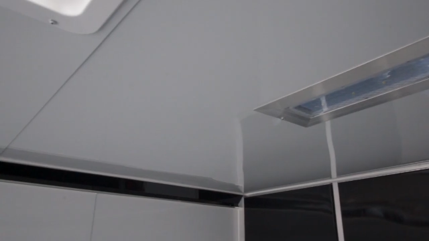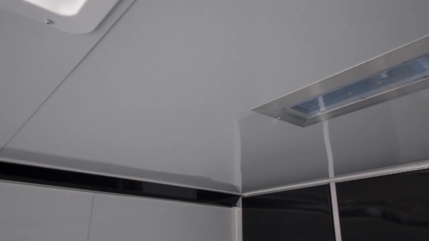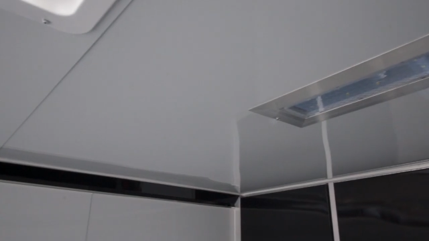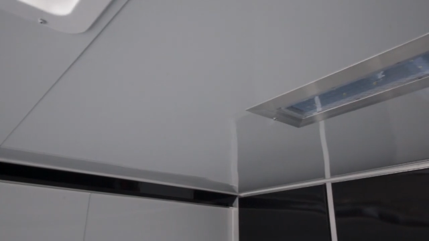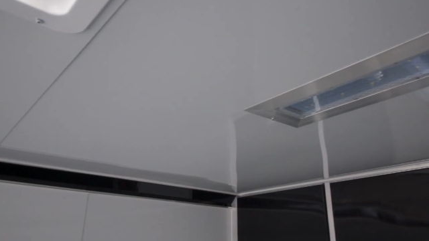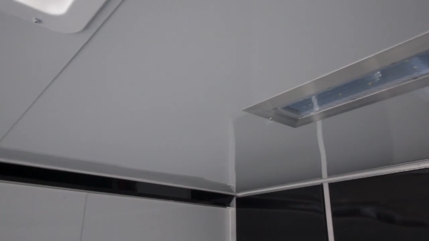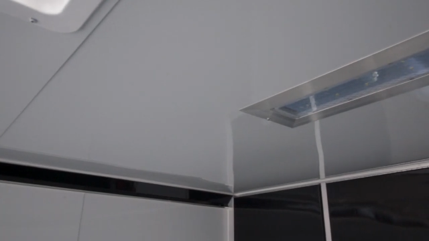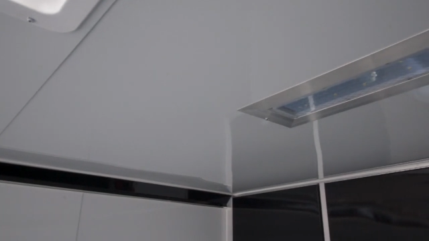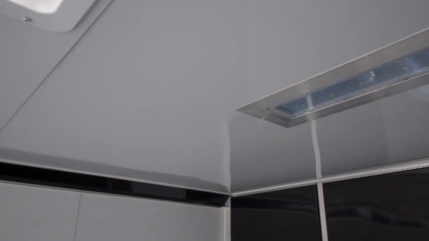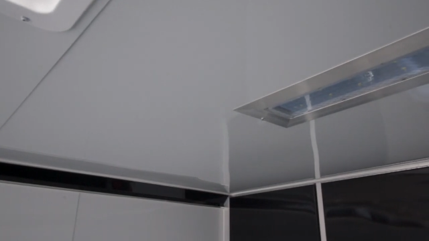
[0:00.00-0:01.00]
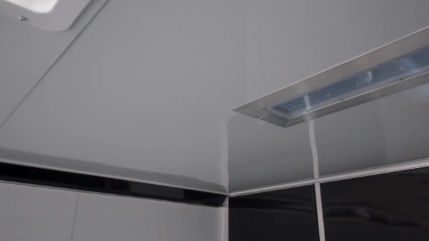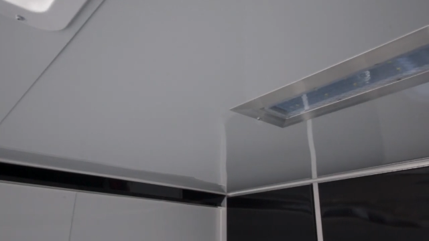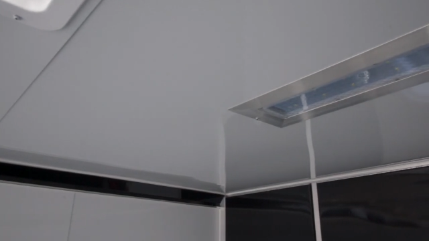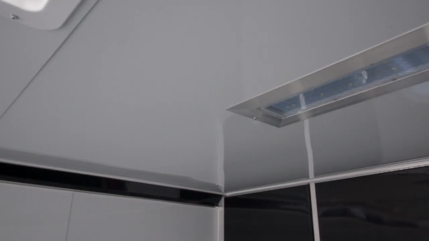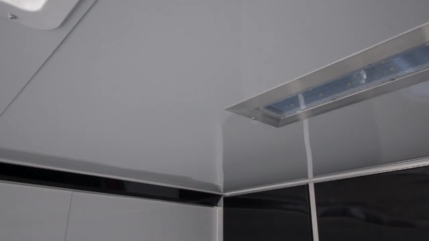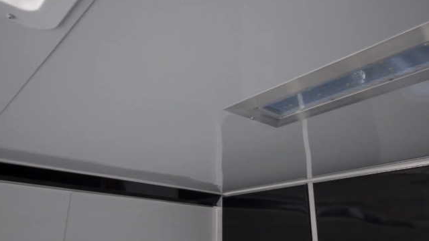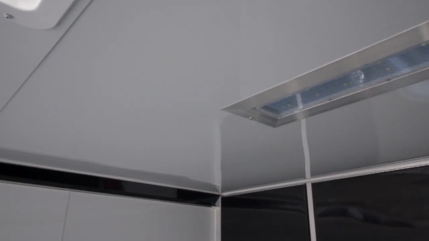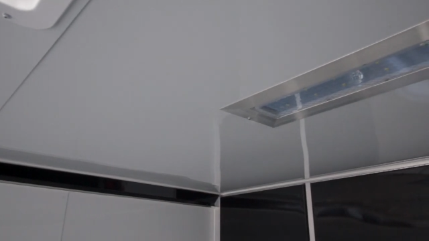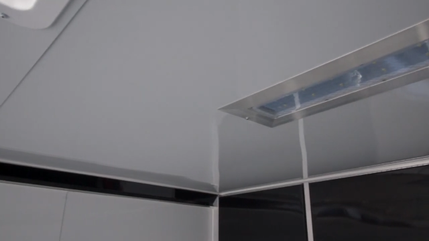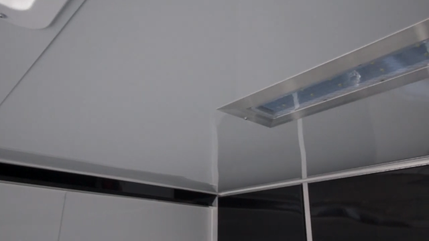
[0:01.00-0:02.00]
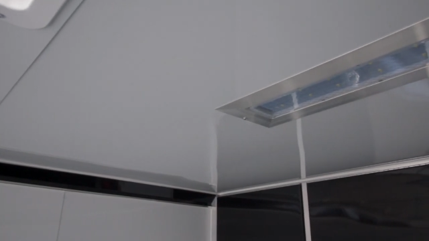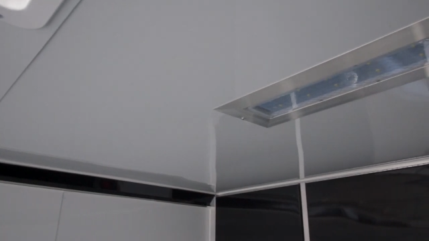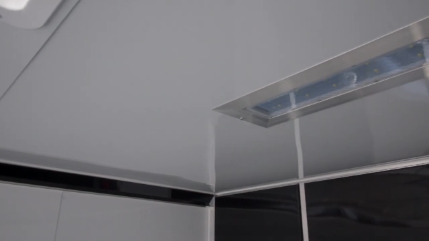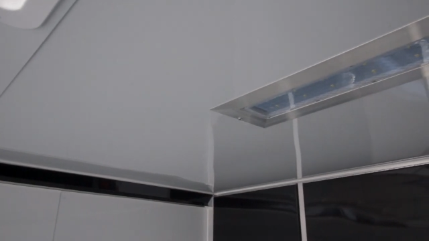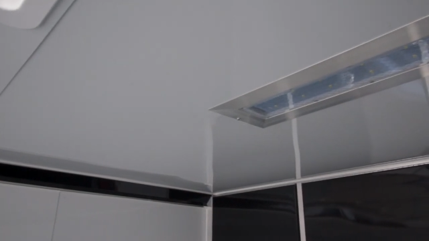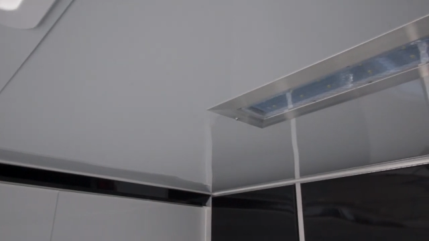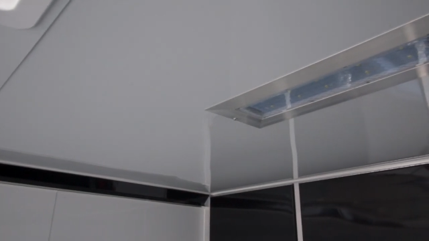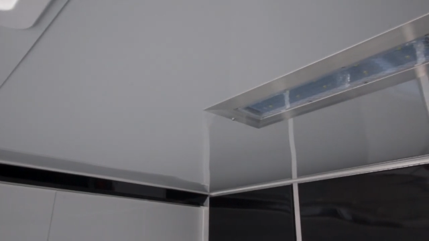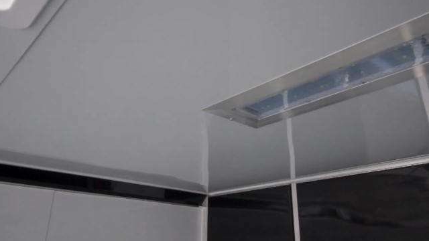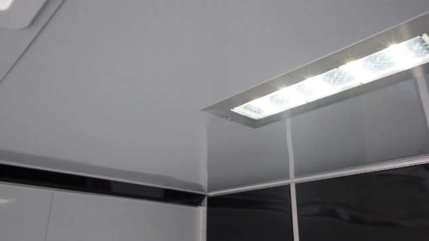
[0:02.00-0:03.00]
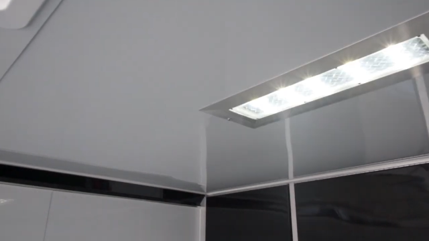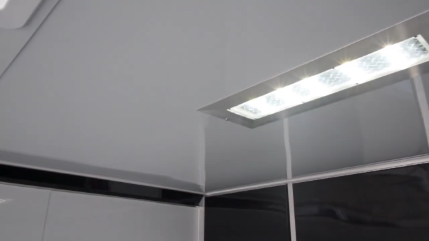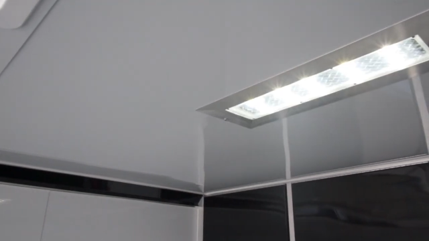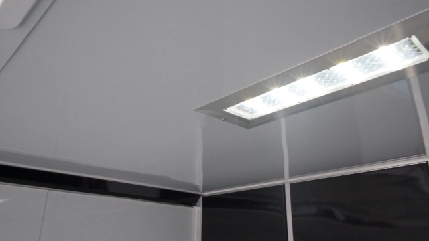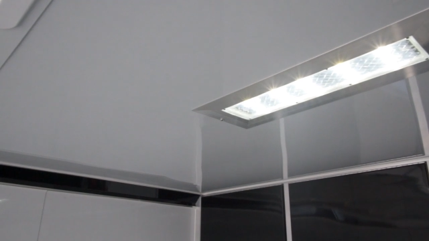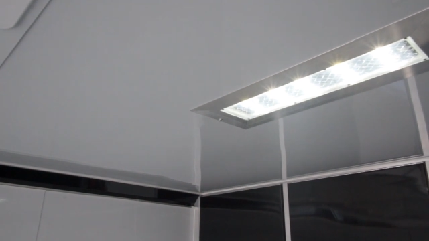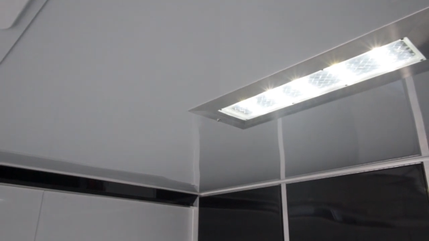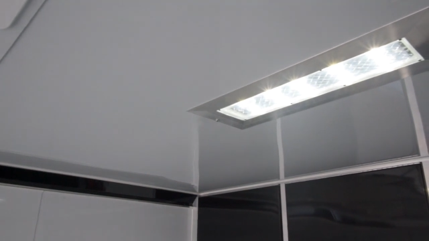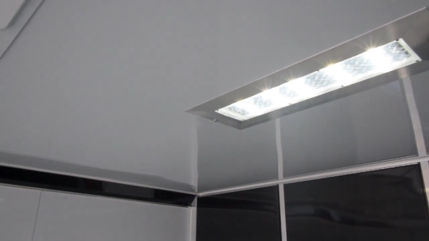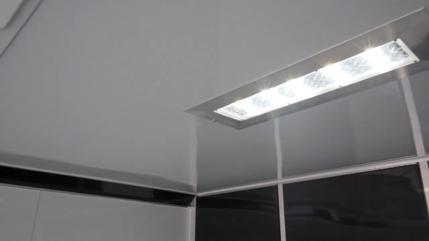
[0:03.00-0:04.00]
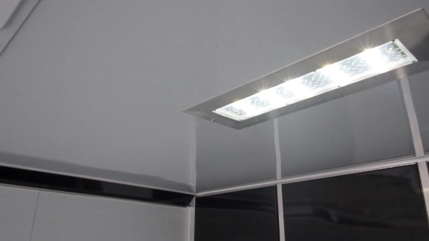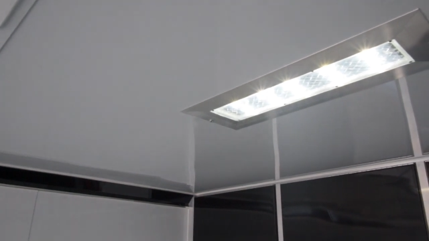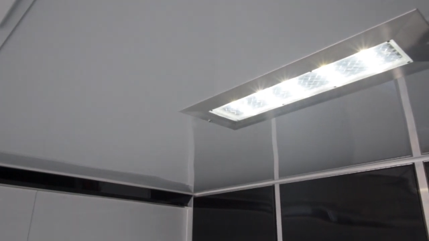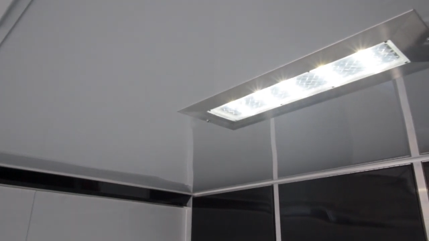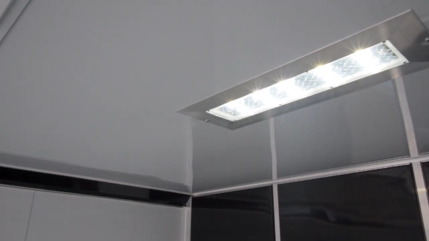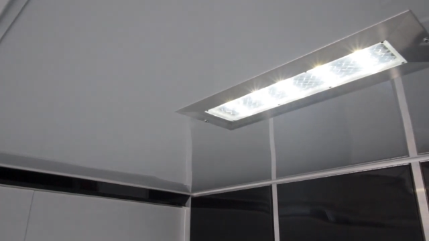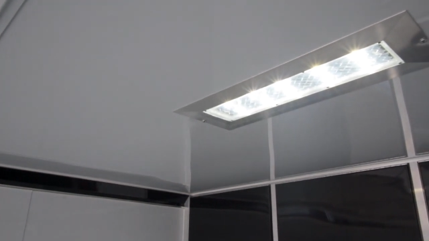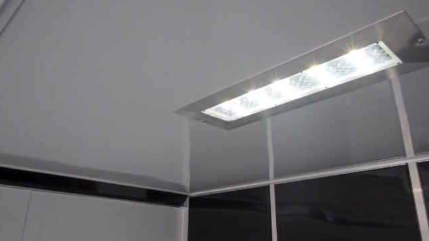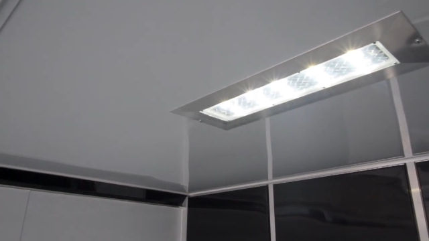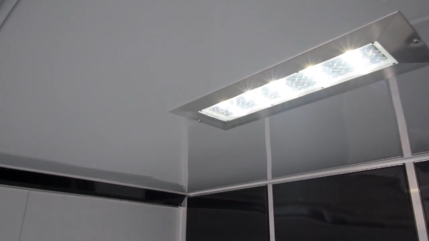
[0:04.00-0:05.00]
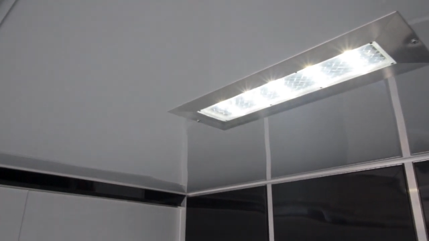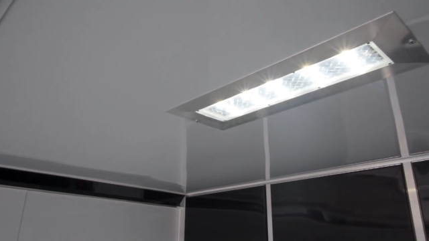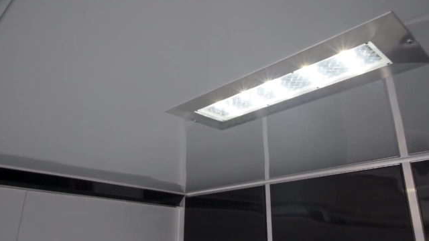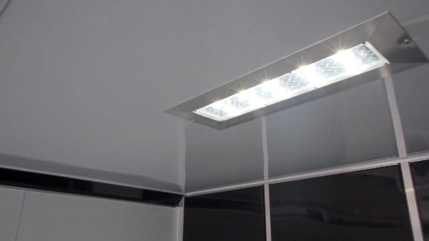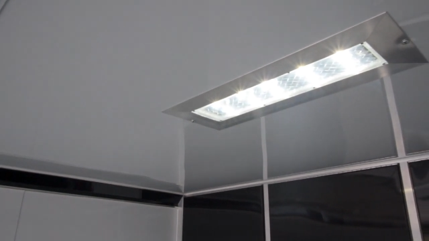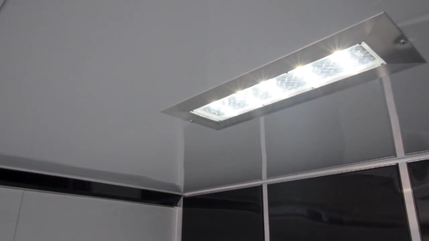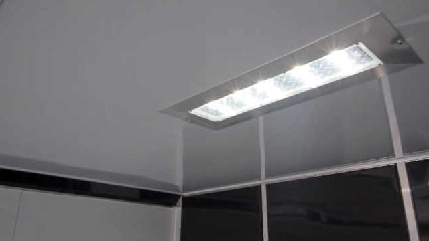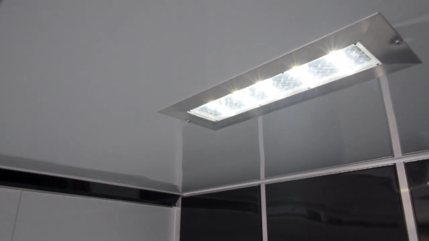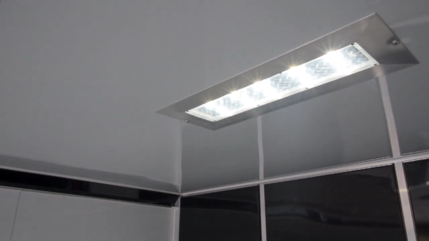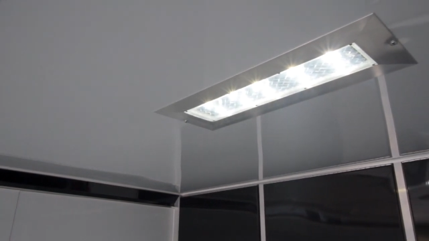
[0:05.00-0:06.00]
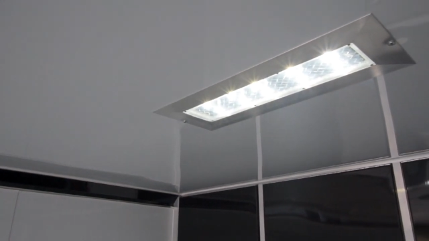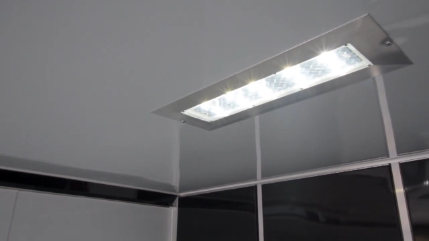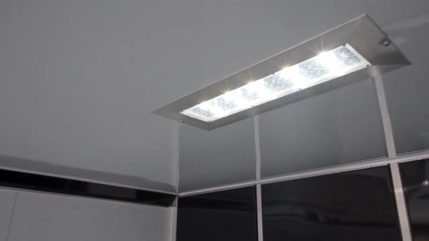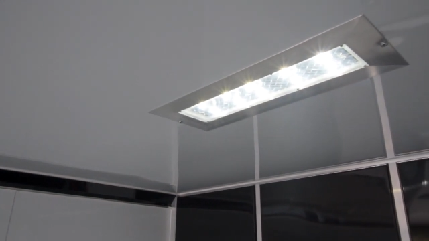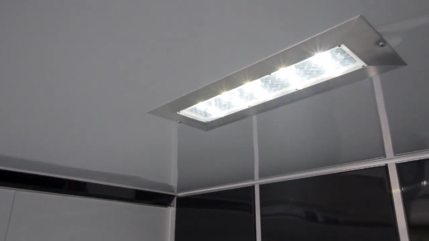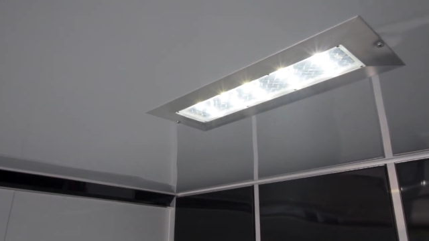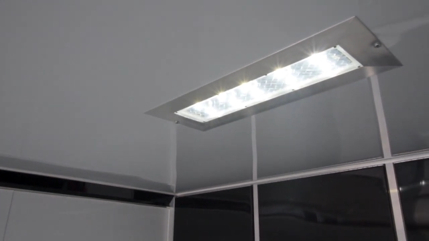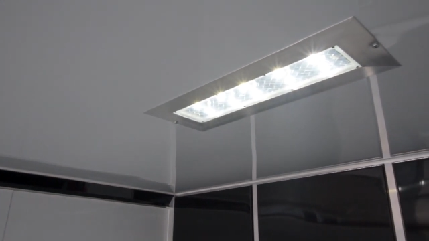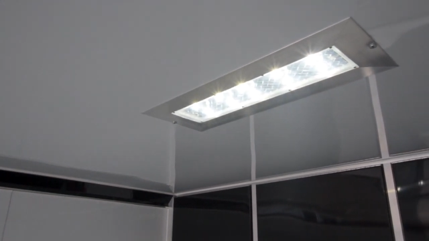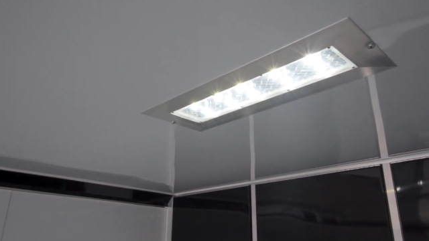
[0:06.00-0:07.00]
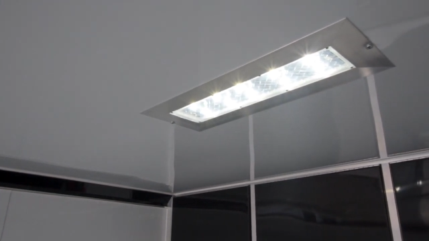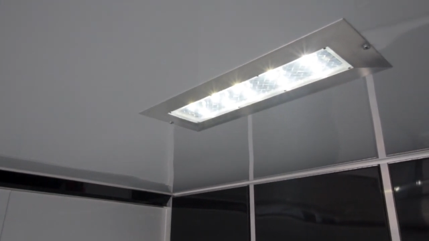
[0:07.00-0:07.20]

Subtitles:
No face is visible, so there are no lips to read.